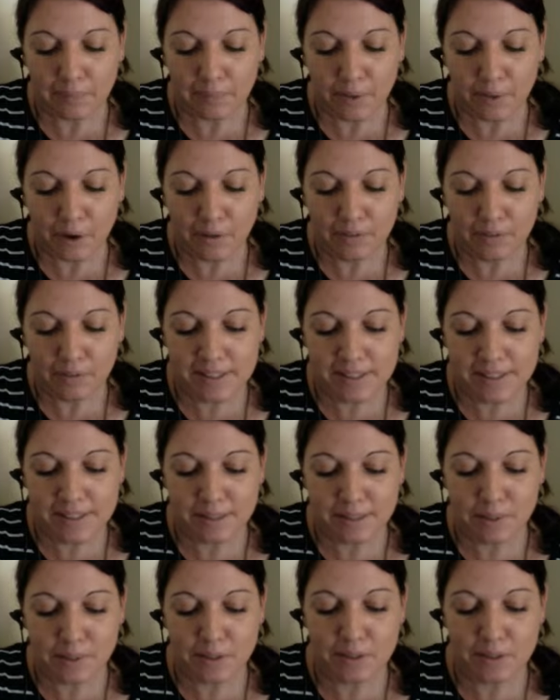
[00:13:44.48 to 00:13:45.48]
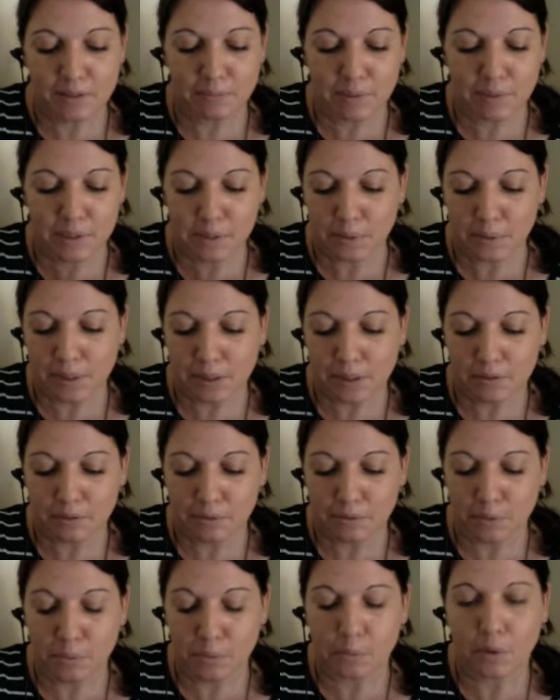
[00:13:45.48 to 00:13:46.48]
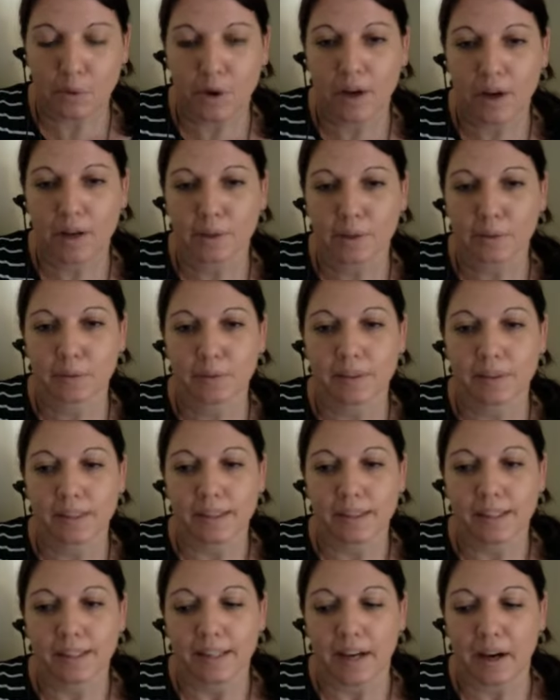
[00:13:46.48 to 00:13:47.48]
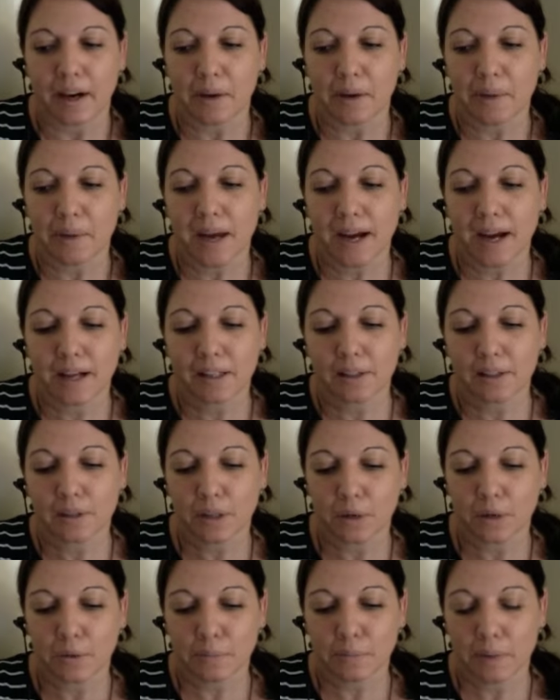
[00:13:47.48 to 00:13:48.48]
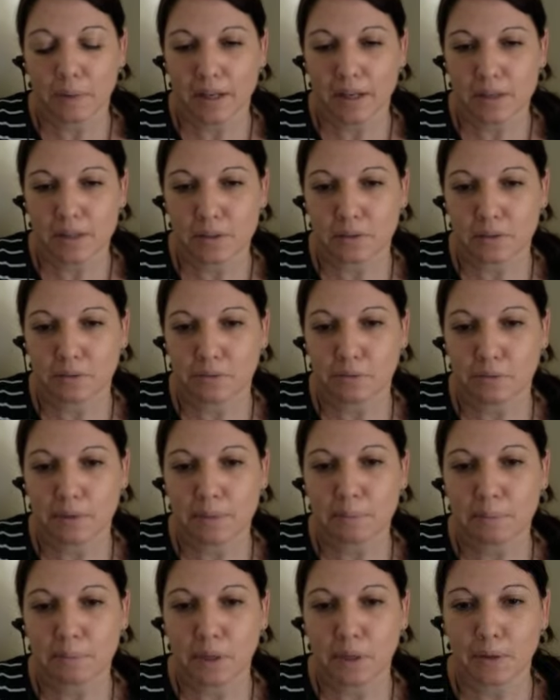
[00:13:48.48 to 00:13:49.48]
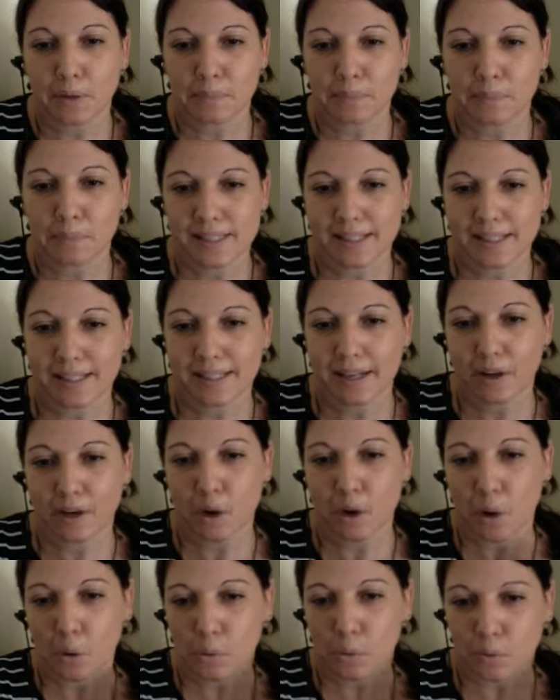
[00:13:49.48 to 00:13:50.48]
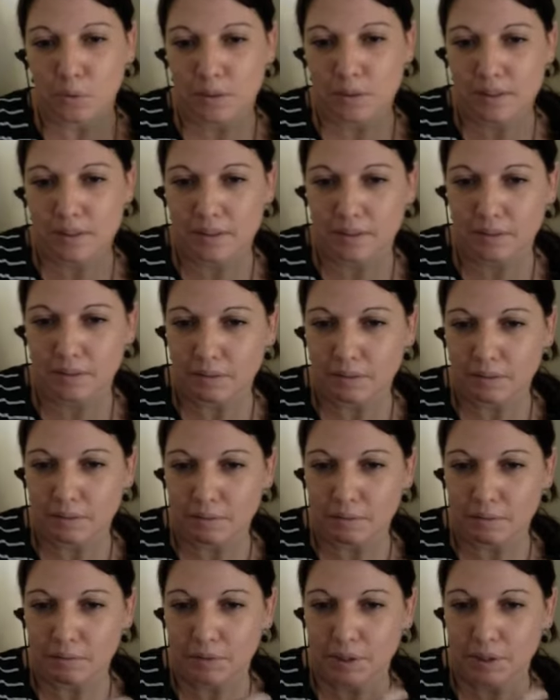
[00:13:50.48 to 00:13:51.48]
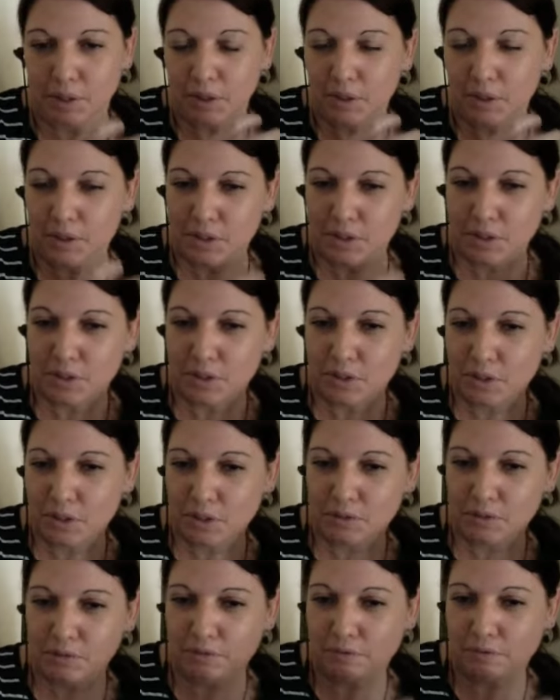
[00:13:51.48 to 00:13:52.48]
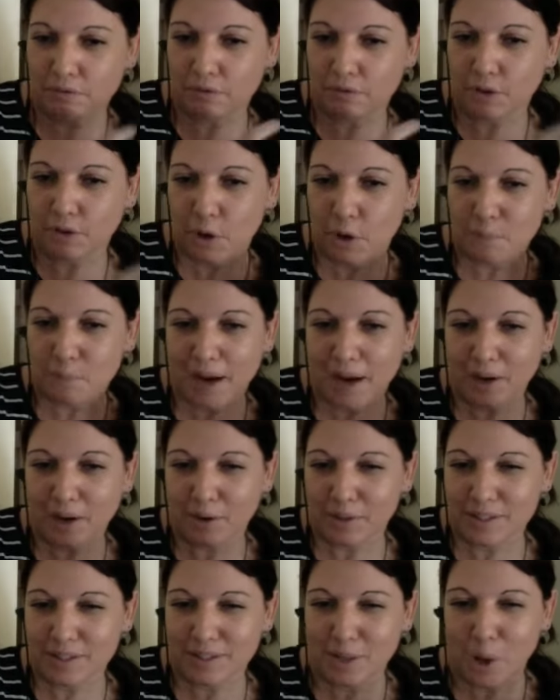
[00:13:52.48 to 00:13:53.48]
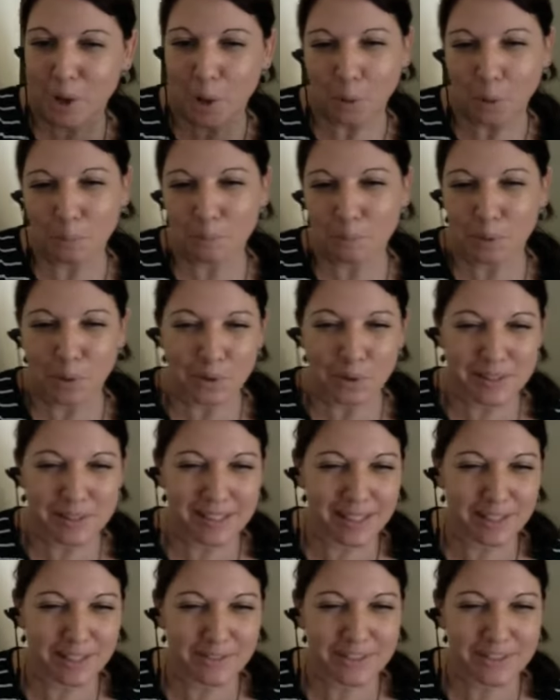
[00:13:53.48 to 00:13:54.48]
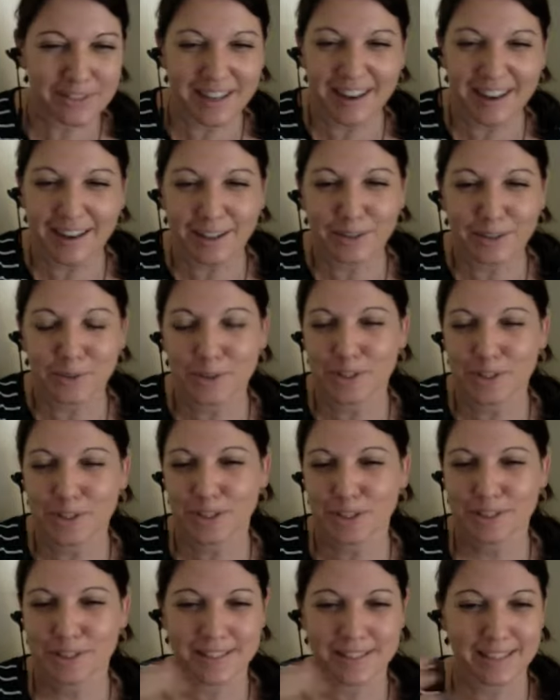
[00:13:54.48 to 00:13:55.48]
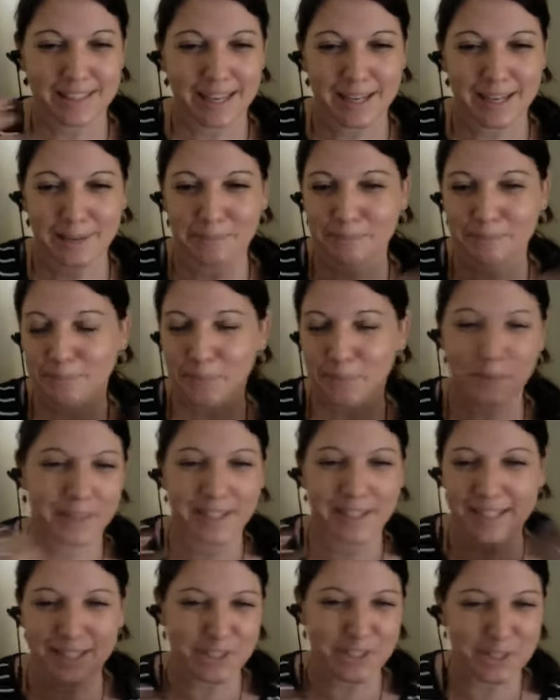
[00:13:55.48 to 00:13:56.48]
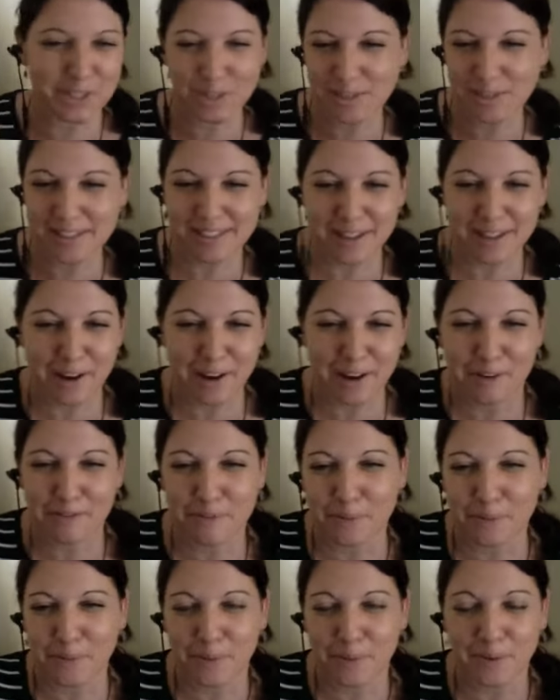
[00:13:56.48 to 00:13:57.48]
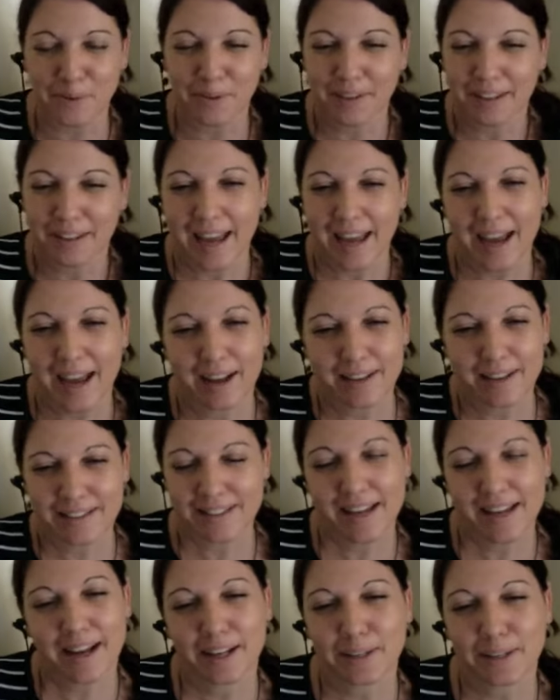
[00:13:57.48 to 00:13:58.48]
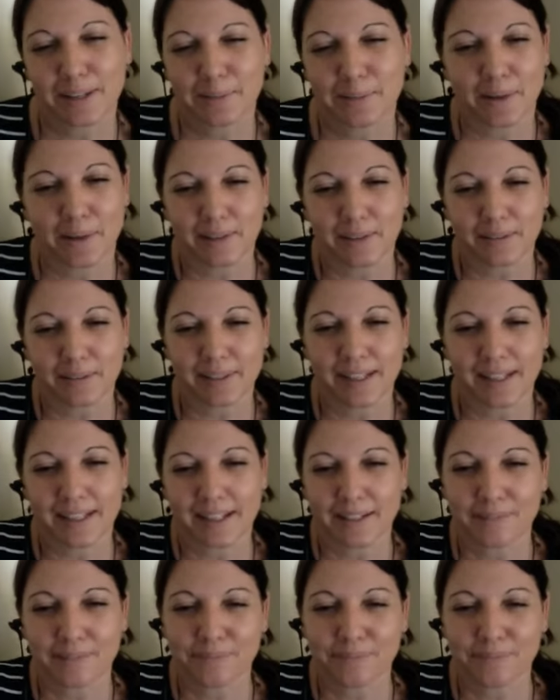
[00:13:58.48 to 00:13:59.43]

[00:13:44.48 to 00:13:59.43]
obviously because you've been doing it for a while, how do you go about sort of repurposing that old, do you go back onto the old blogs that you've done, or do you just keep putting in new stuff, or how do you work all that out?